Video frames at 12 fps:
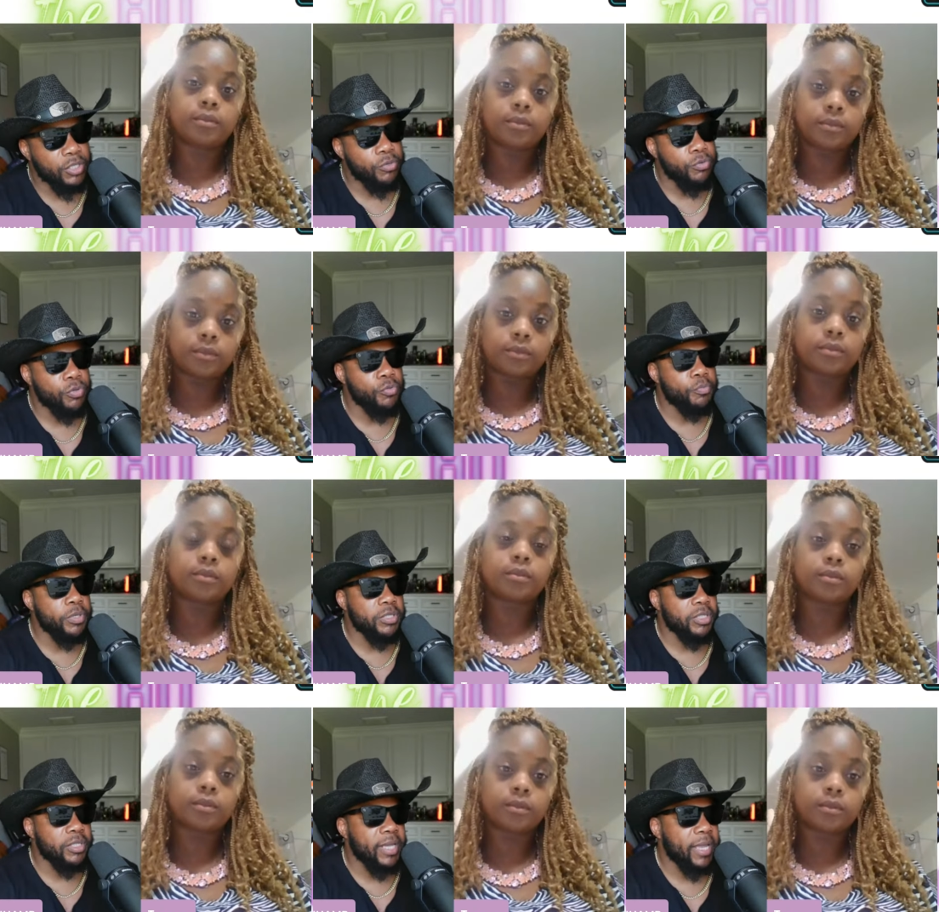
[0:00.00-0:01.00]
Speaker 1: you put your
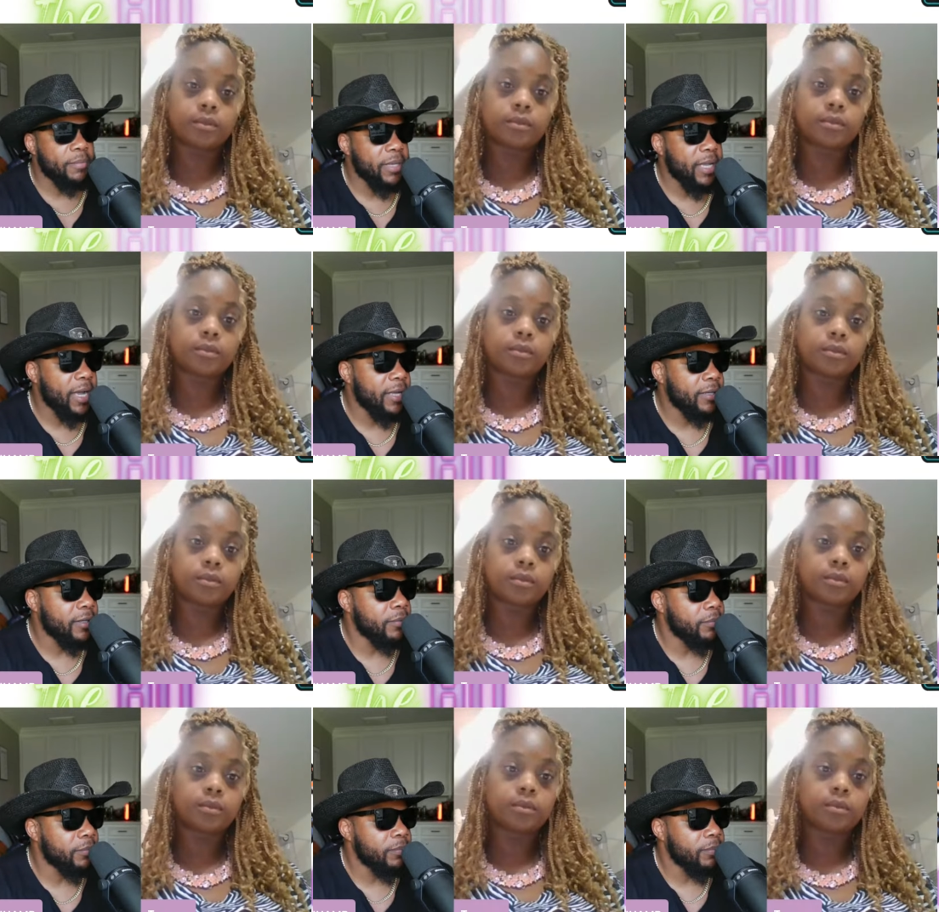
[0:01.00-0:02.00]
name behind them.
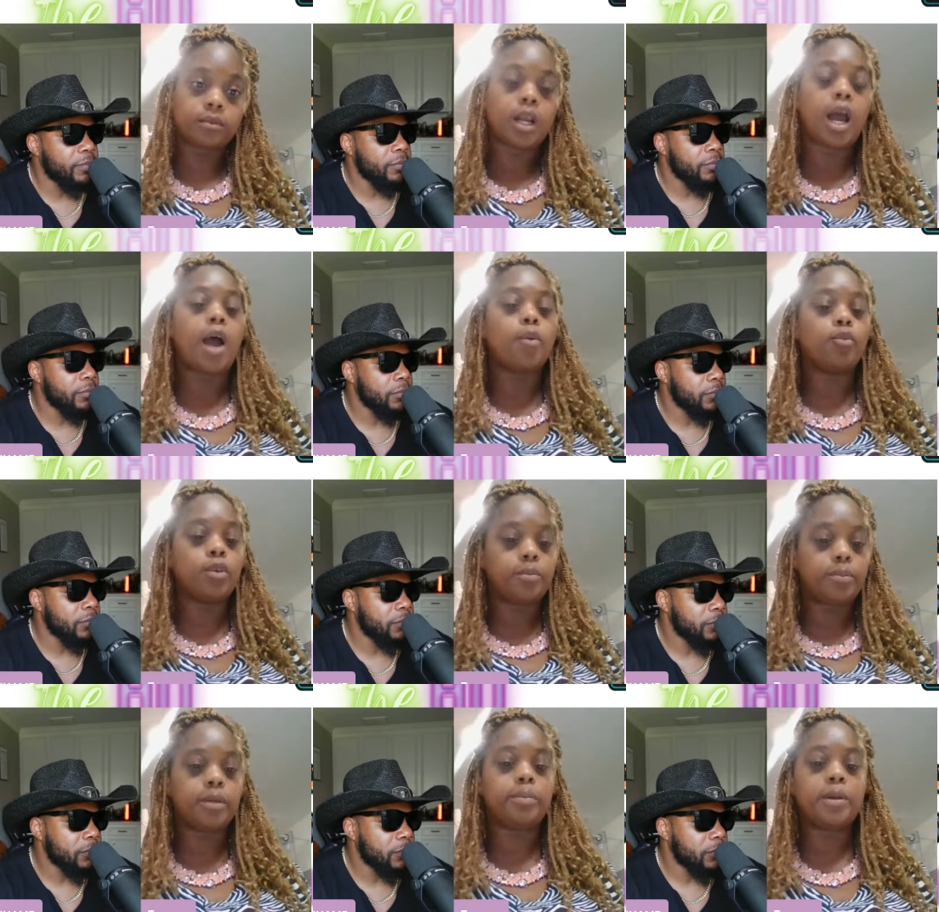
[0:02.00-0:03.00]
Speaker 2: I would
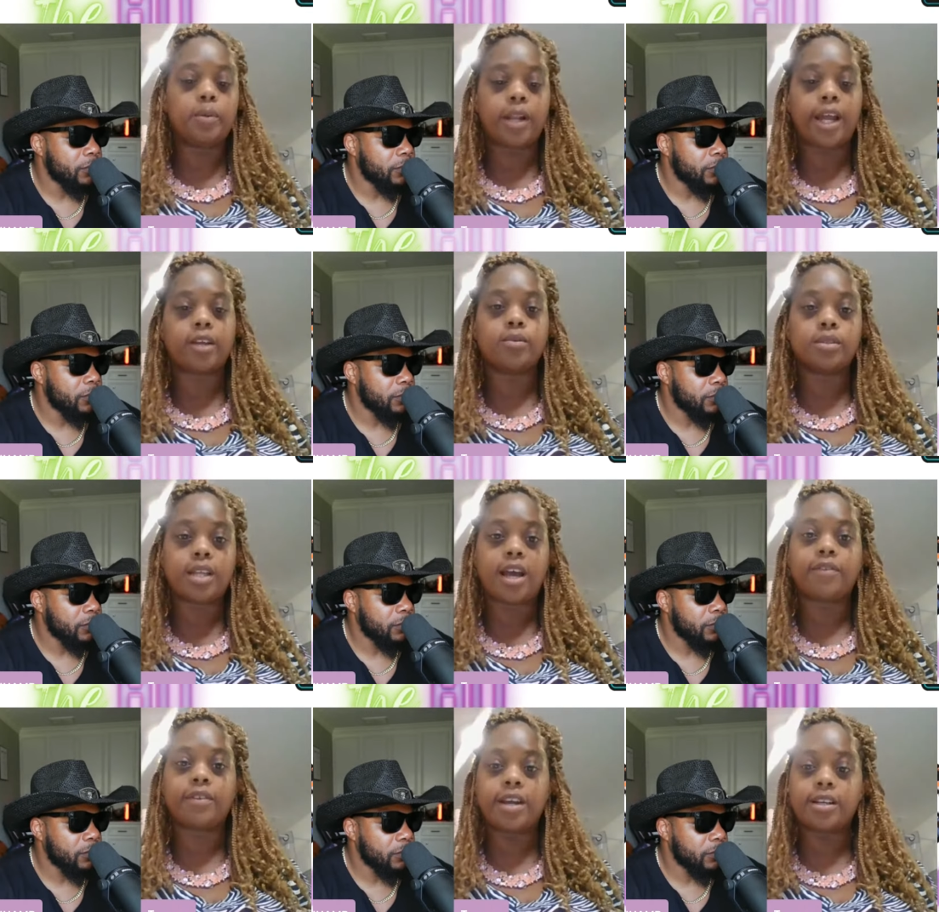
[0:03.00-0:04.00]
put People Like You
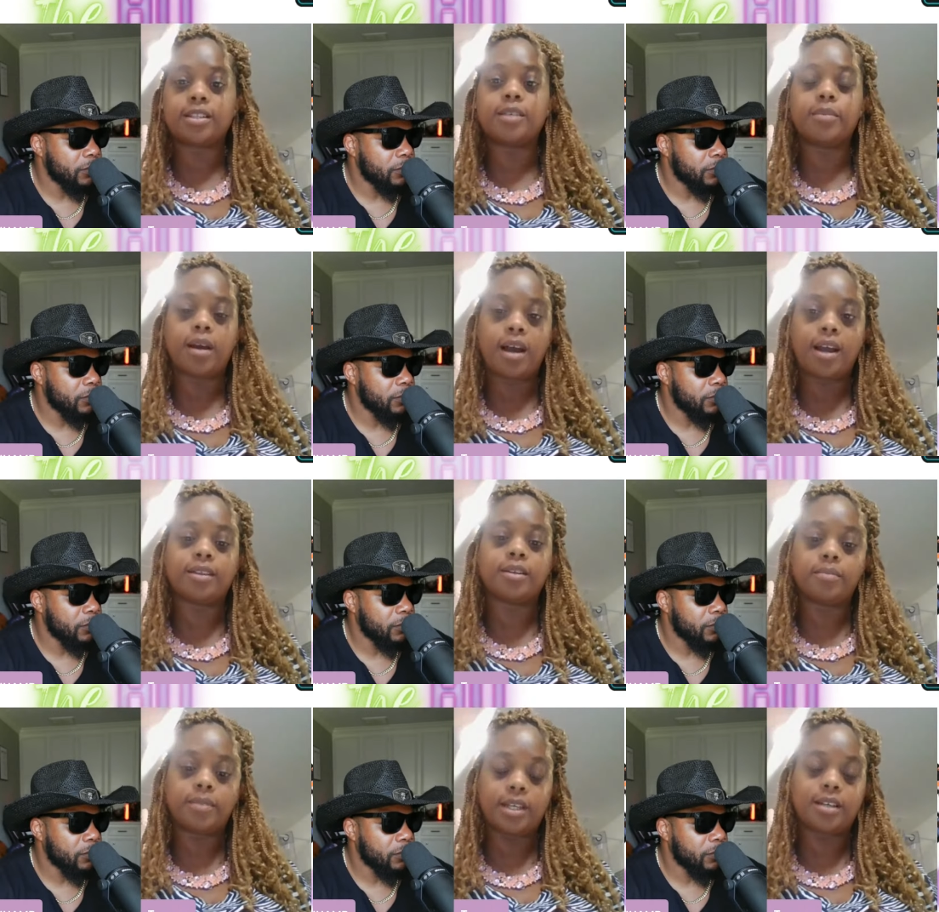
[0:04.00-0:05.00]
Staffing Agency behind them.
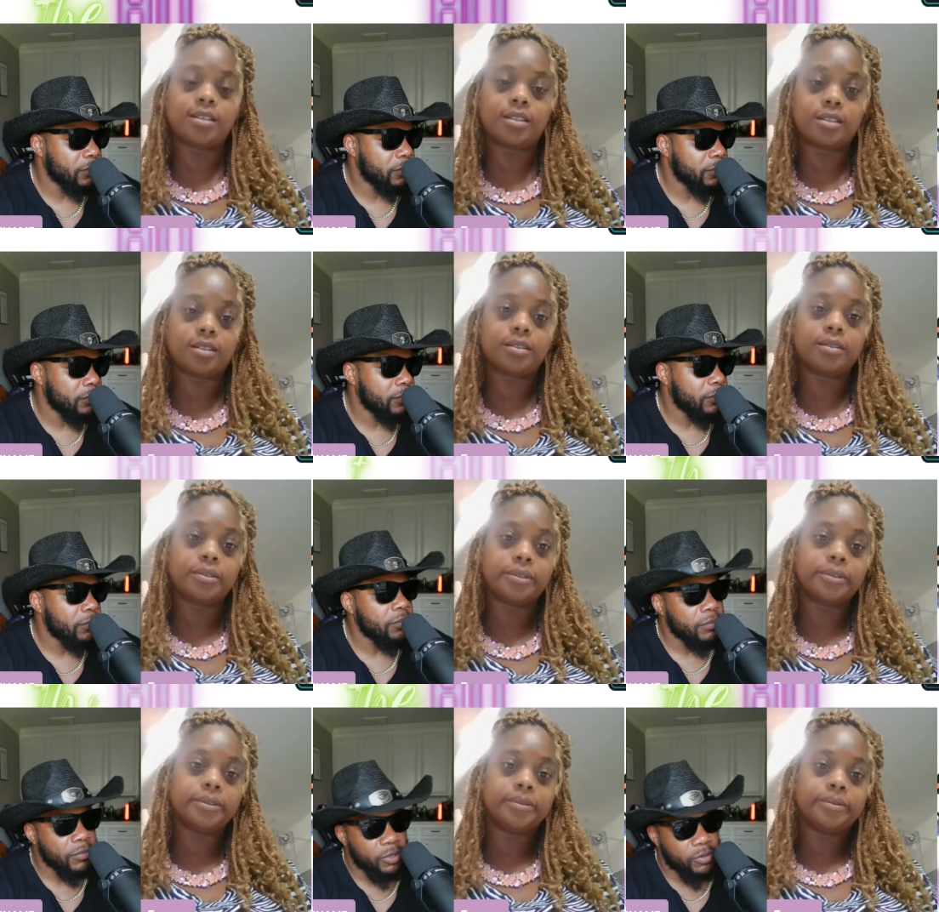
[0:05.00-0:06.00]
Yes.
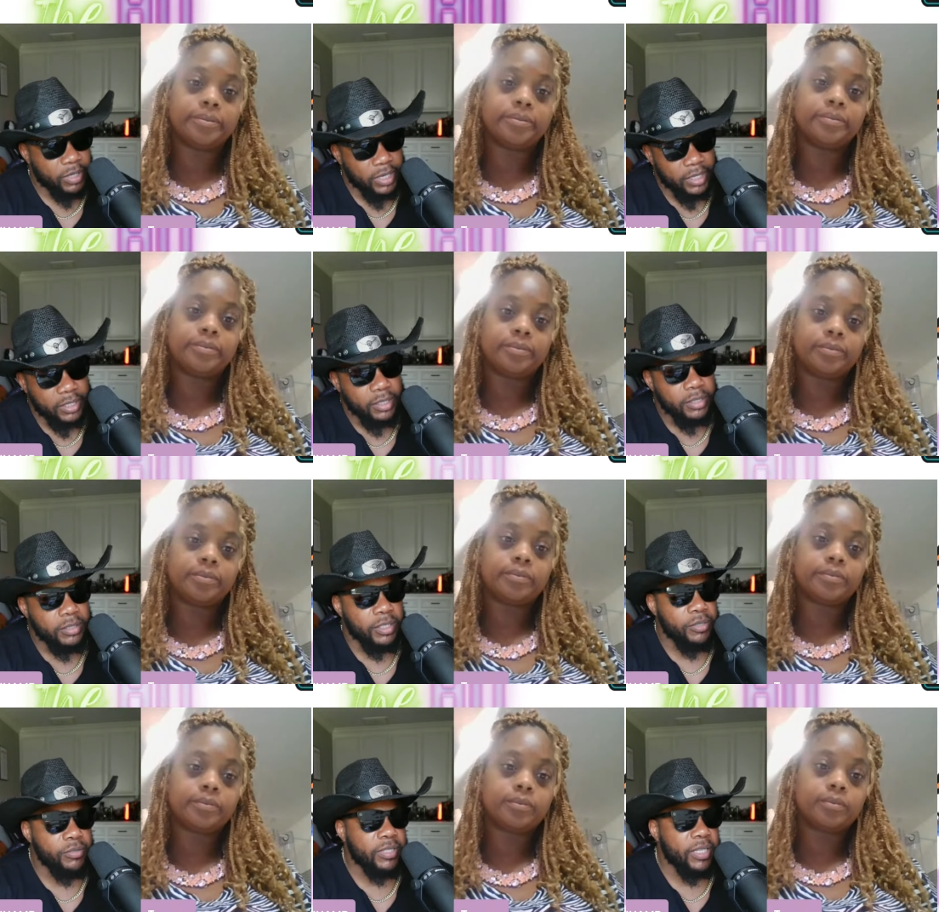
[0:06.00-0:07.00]
Speaker 1: Okay. So you
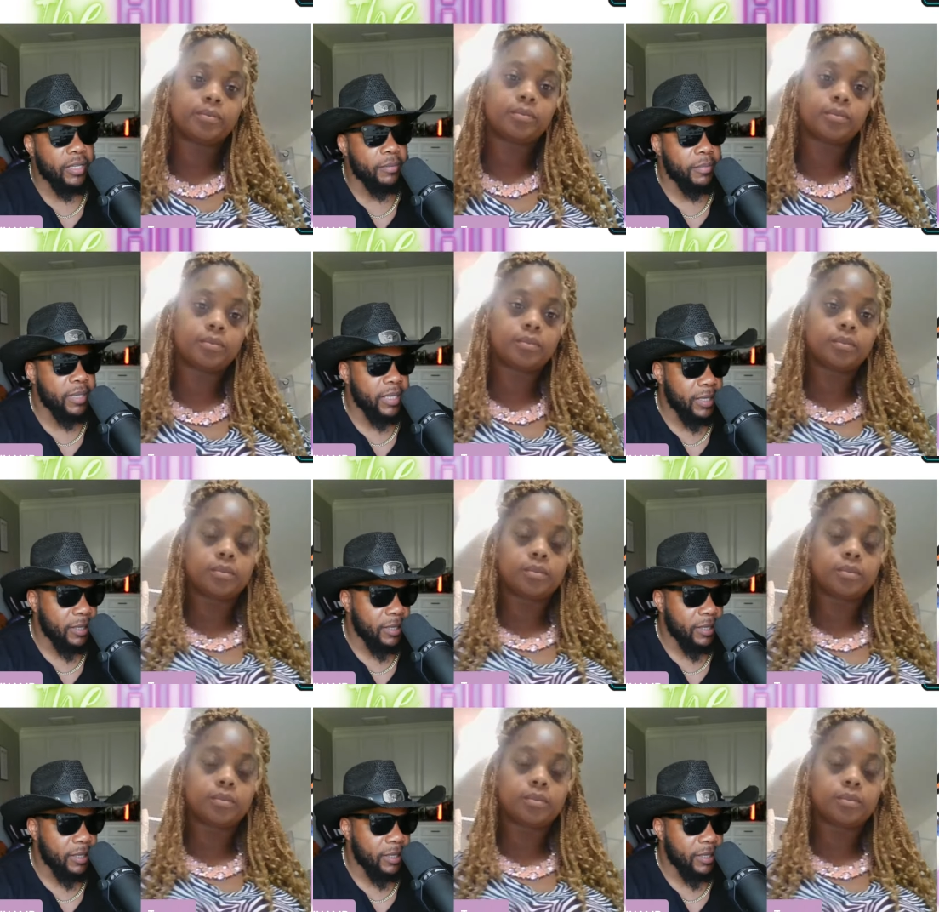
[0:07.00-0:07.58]
telling me